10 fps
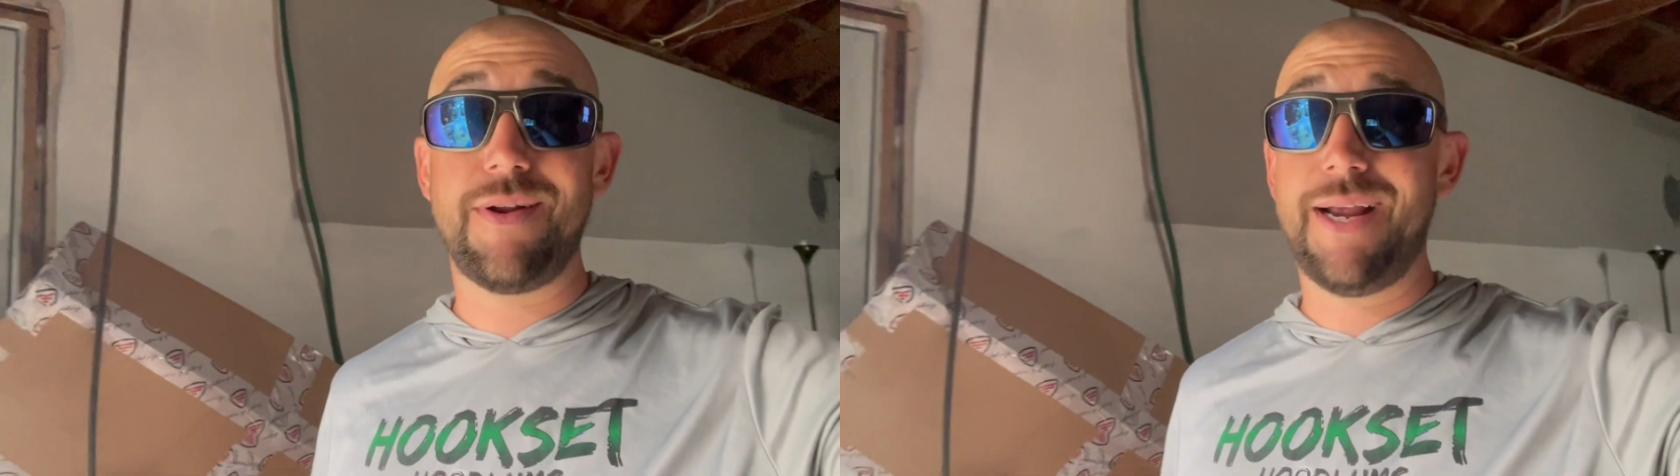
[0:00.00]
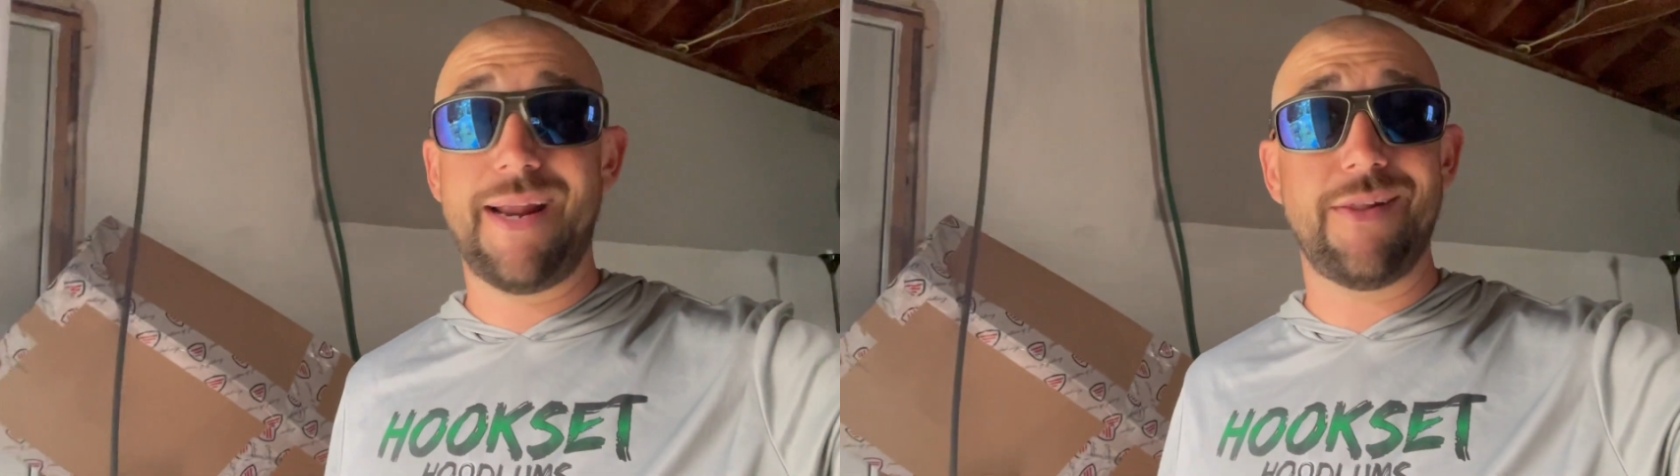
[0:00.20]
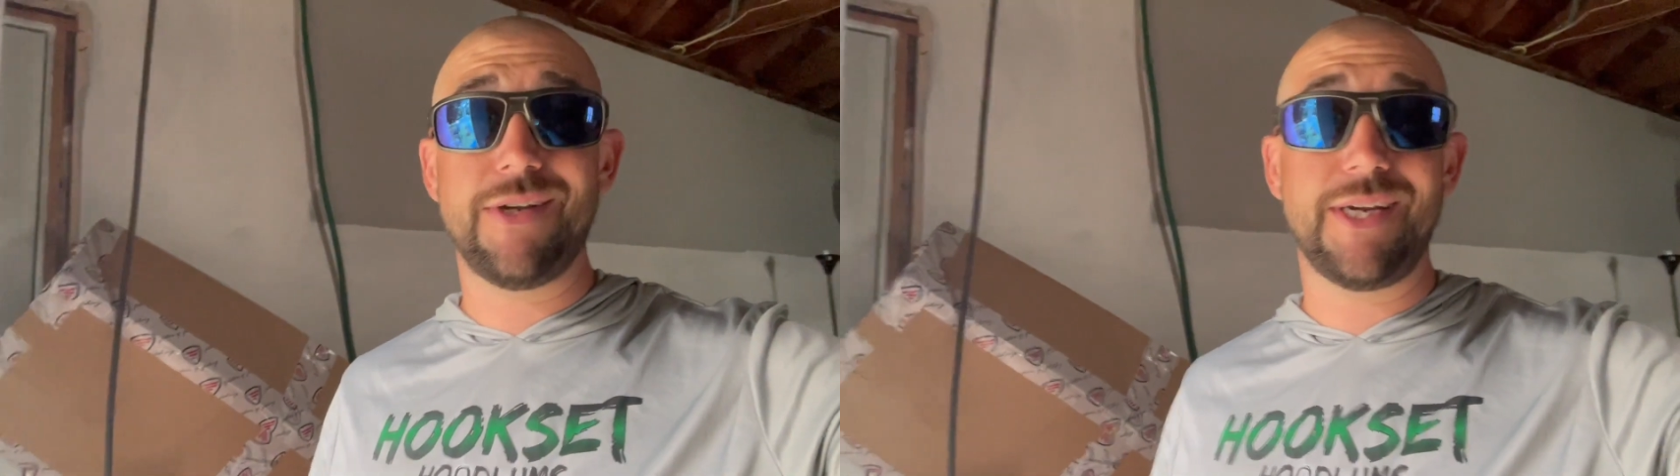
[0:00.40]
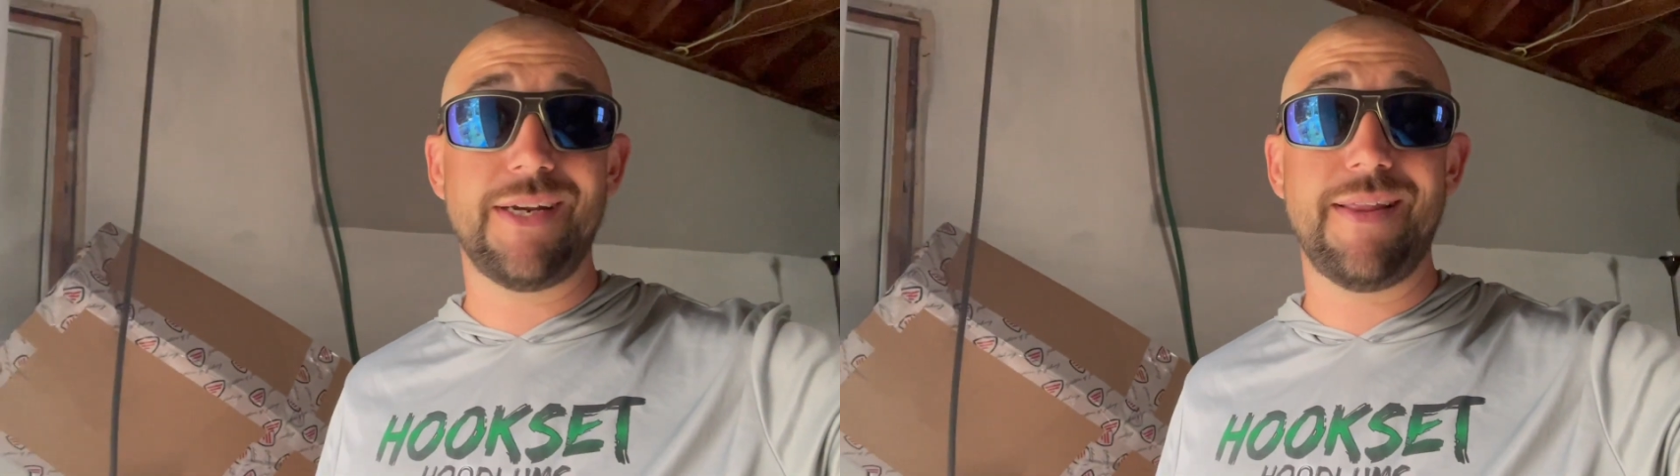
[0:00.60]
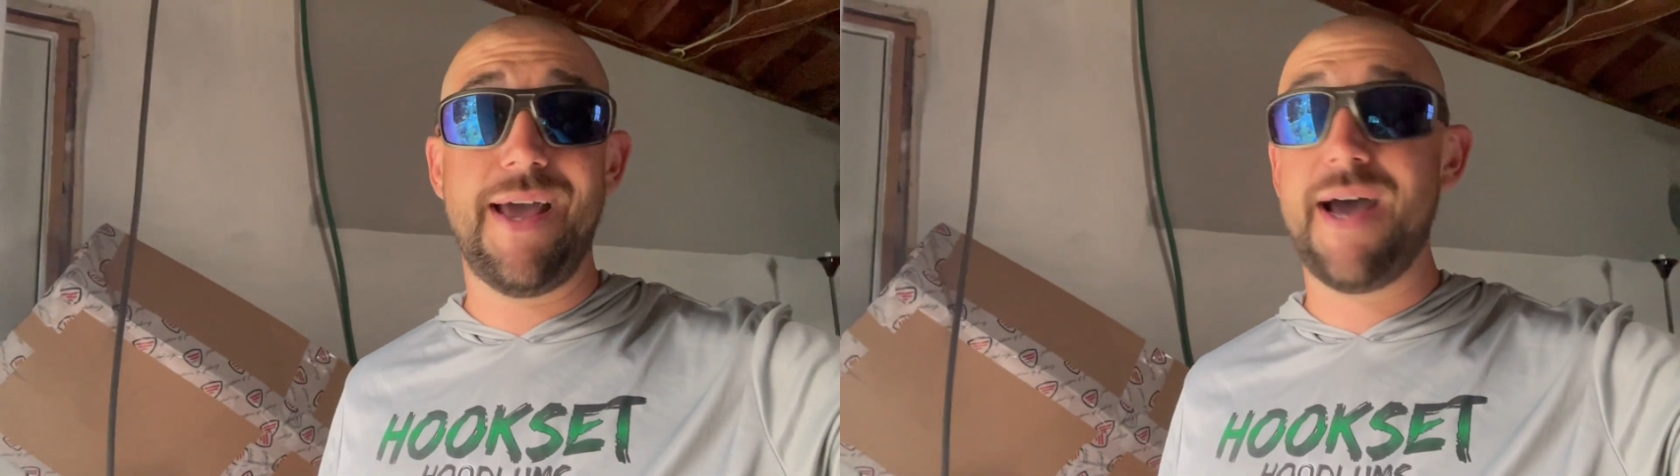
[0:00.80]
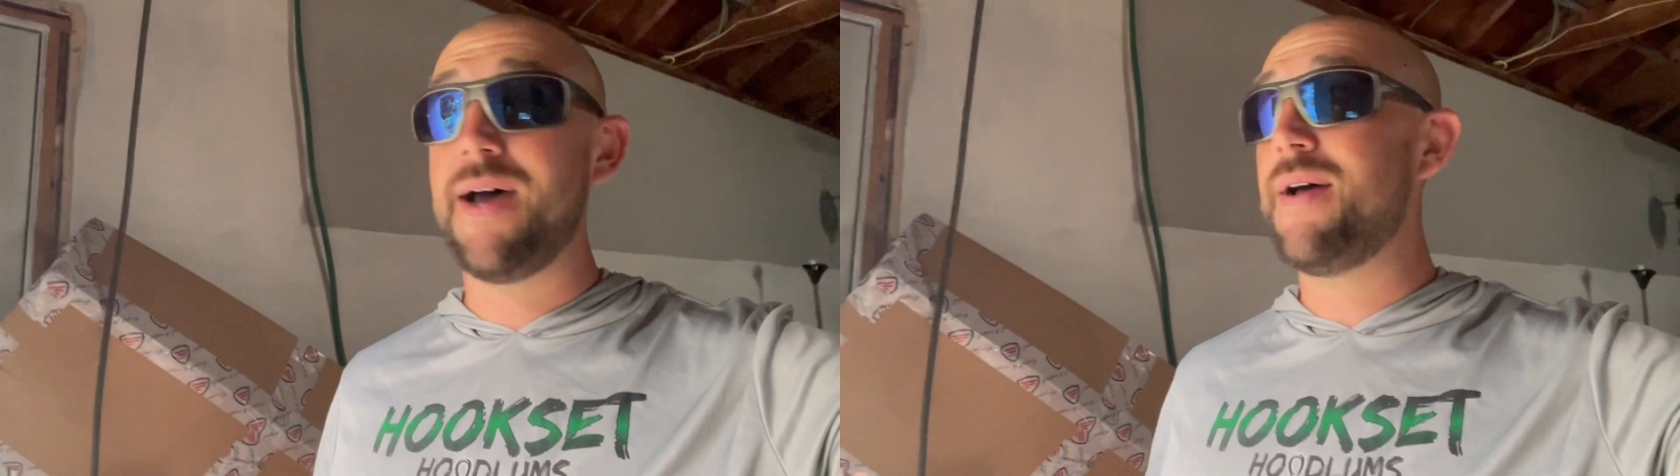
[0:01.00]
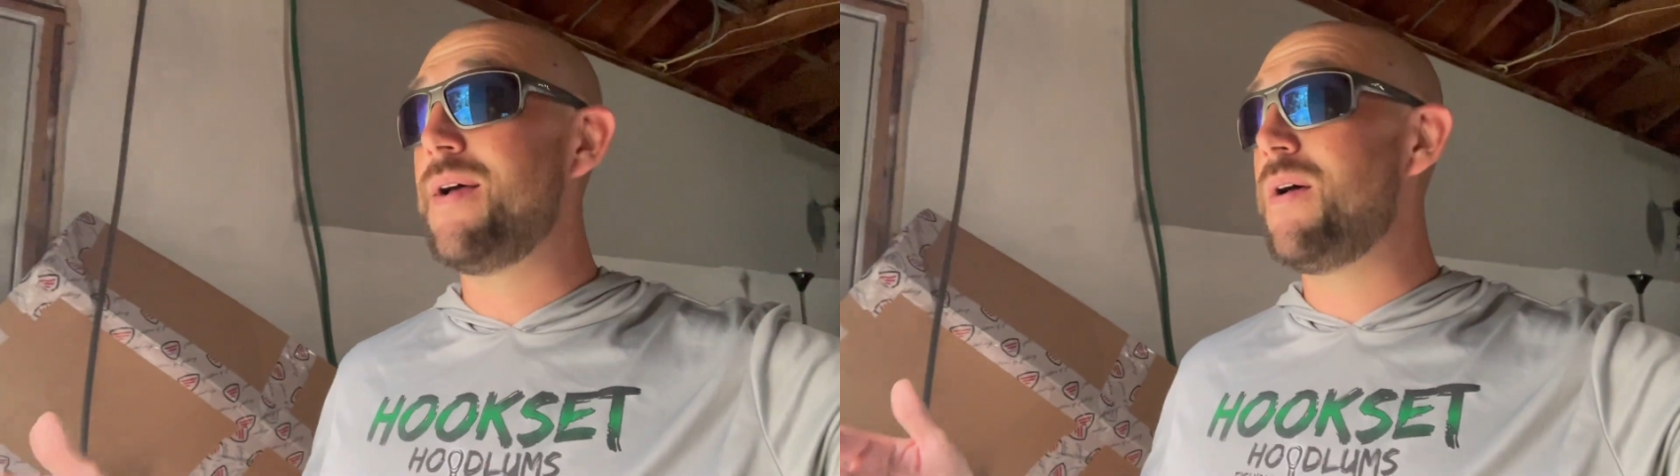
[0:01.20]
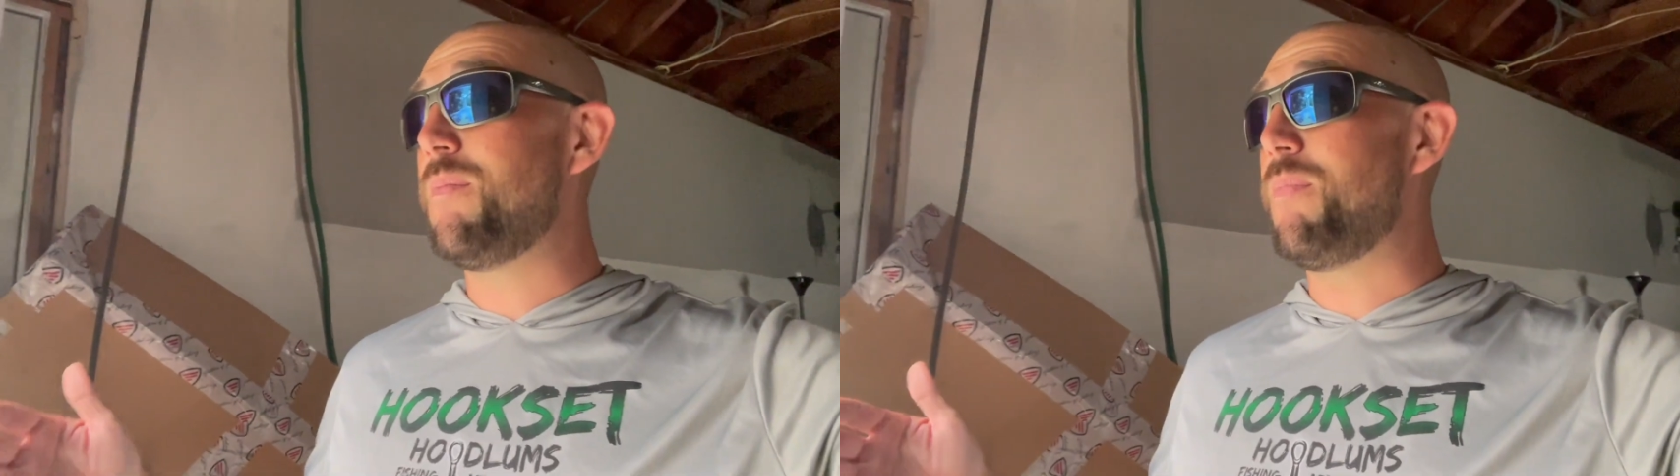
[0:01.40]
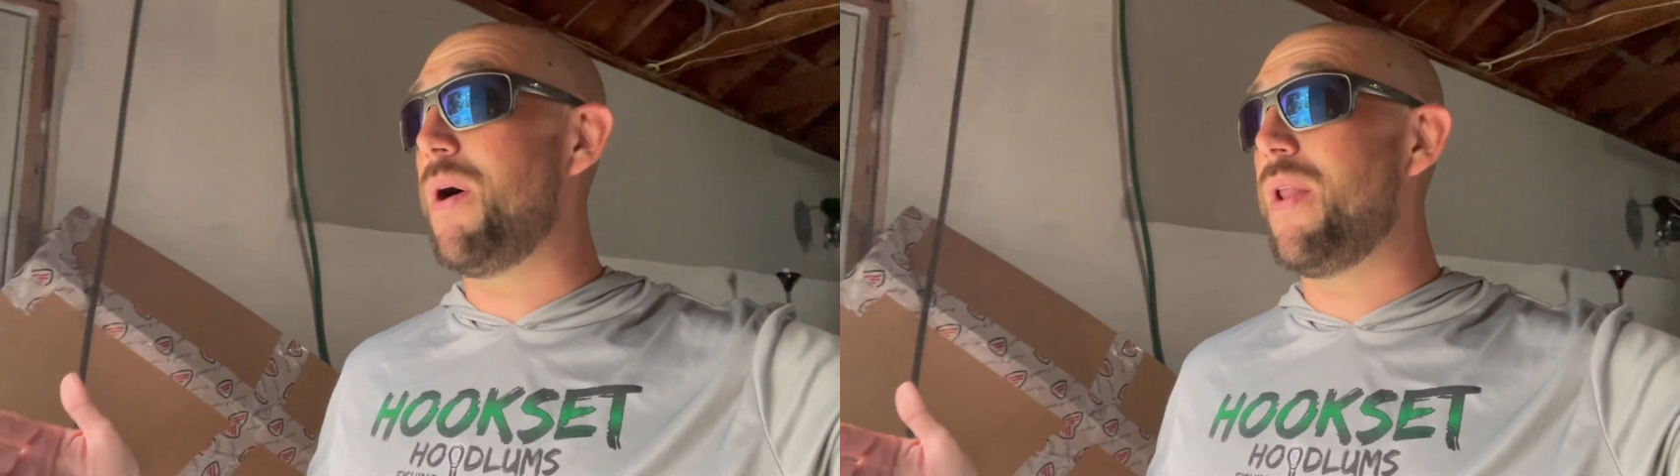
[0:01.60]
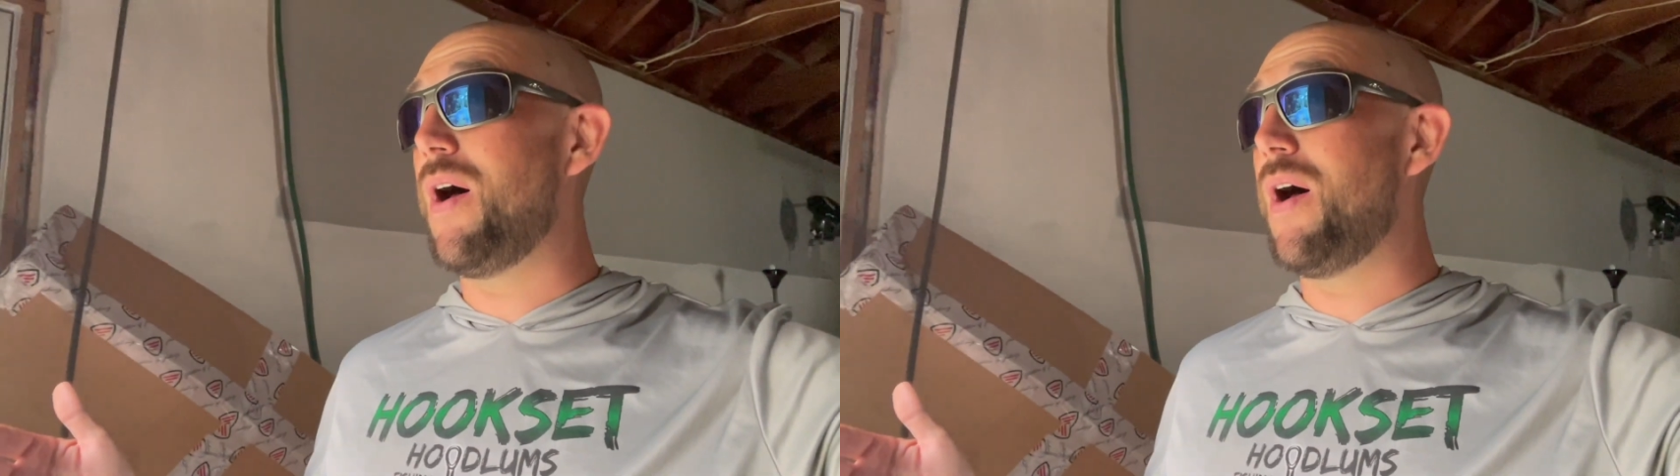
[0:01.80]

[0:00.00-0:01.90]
I gotta look into that, but